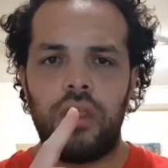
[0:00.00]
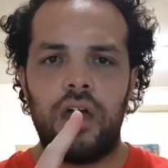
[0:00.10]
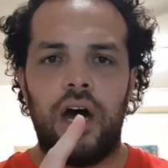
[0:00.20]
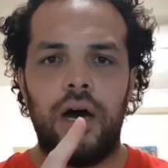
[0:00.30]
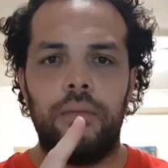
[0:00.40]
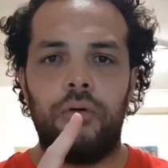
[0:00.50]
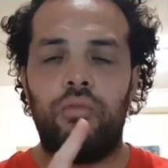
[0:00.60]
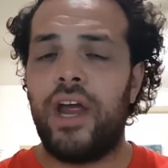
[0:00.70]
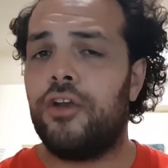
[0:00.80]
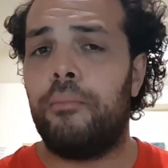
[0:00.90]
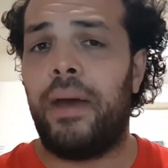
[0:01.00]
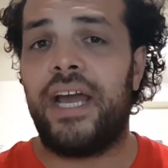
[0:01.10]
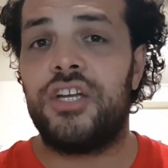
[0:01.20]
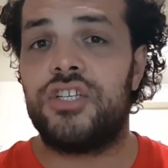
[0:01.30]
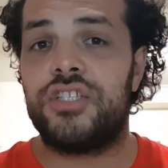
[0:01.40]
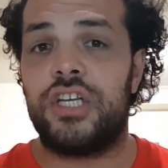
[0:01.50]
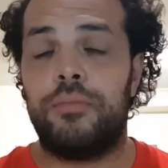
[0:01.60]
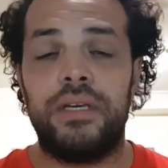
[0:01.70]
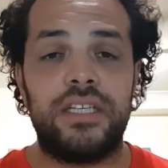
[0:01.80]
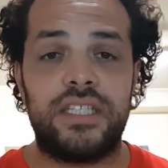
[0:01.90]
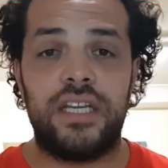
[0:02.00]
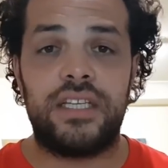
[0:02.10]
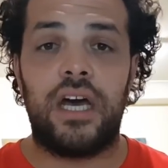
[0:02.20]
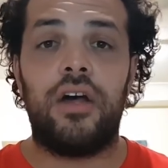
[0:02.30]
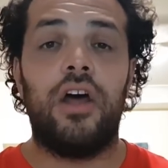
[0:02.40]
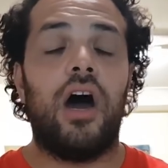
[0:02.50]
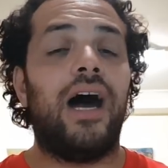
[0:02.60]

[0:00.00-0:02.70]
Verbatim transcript: um, random packages that are being sent out.